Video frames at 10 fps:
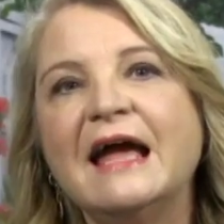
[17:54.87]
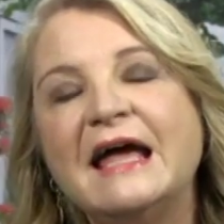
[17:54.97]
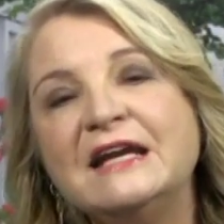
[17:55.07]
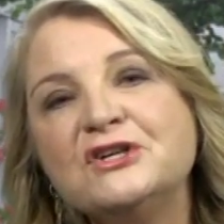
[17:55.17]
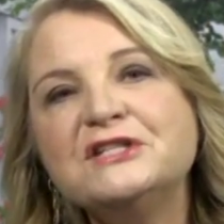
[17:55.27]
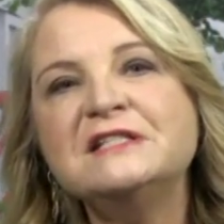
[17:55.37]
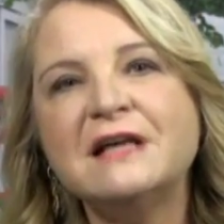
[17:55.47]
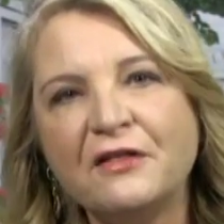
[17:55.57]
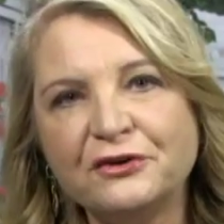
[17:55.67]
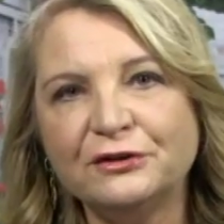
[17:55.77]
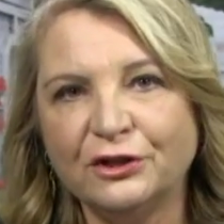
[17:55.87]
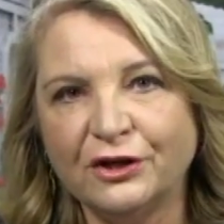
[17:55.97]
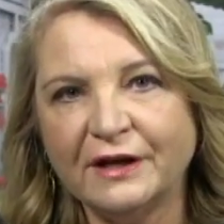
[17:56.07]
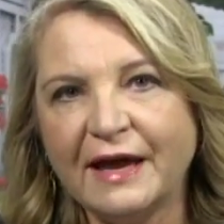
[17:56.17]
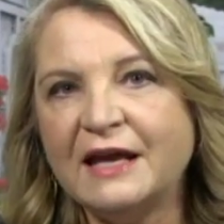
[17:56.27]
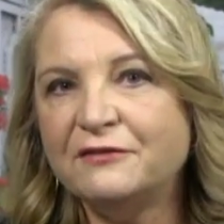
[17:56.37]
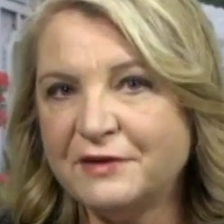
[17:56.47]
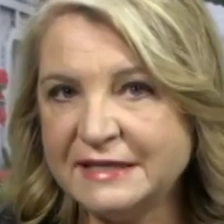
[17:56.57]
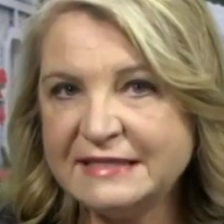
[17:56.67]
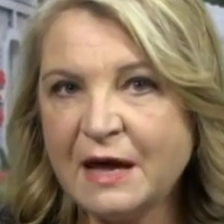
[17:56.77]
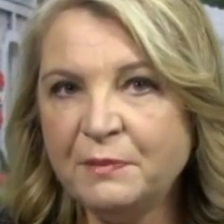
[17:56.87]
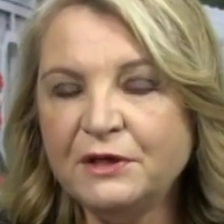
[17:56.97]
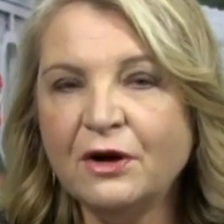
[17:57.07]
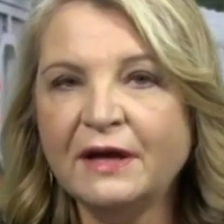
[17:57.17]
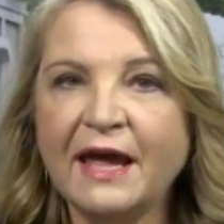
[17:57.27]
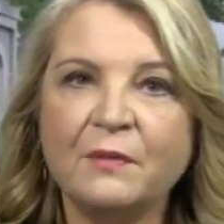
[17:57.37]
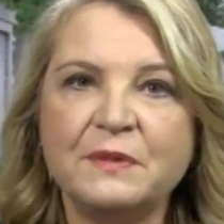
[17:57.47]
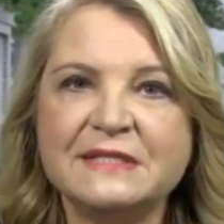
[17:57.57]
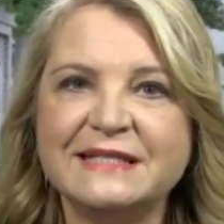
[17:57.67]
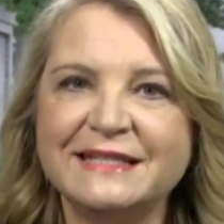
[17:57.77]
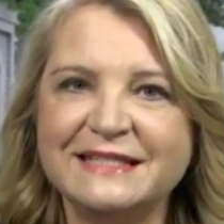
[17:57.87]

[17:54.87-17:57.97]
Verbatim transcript: And here's another look at events happening on campus in